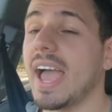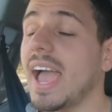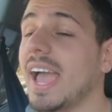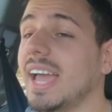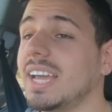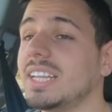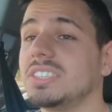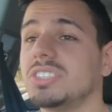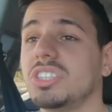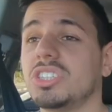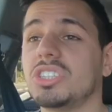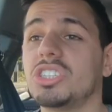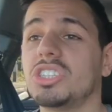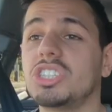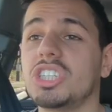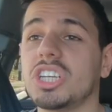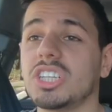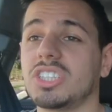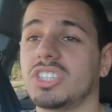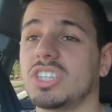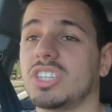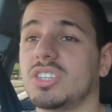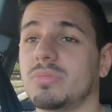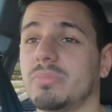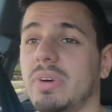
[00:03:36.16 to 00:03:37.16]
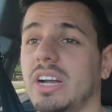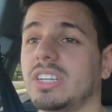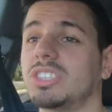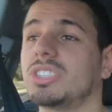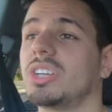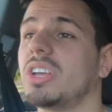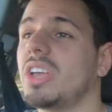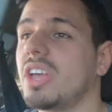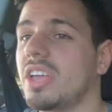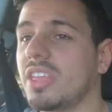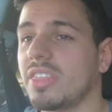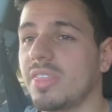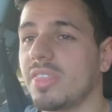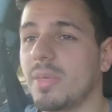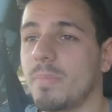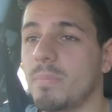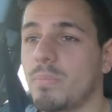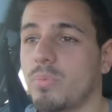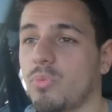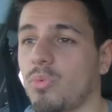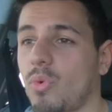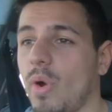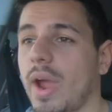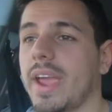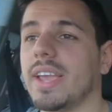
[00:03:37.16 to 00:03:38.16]
And just as much, the
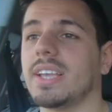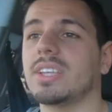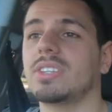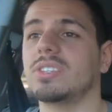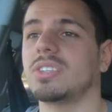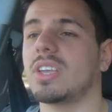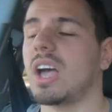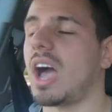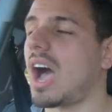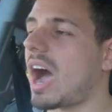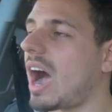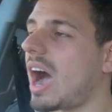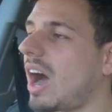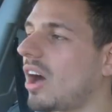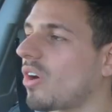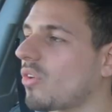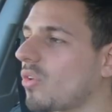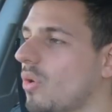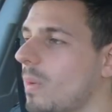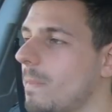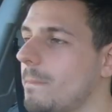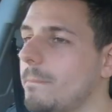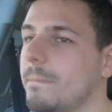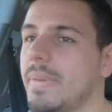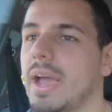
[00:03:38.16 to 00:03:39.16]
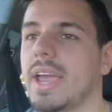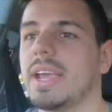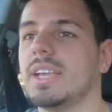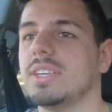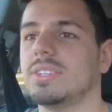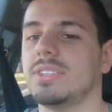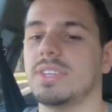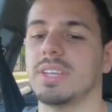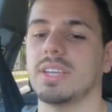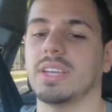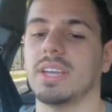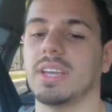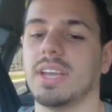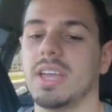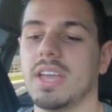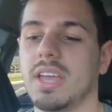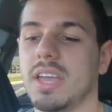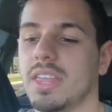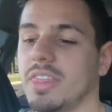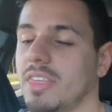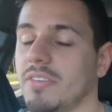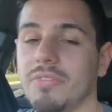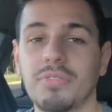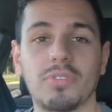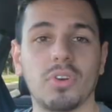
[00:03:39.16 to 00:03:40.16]
brakes are amazing.
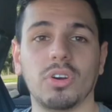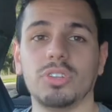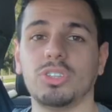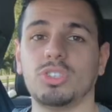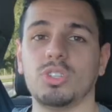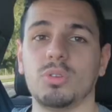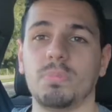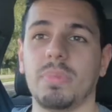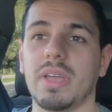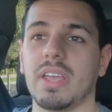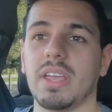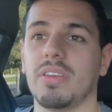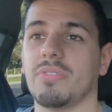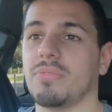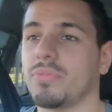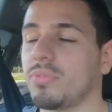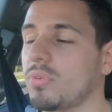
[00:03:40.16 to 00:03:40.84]
They've got to be.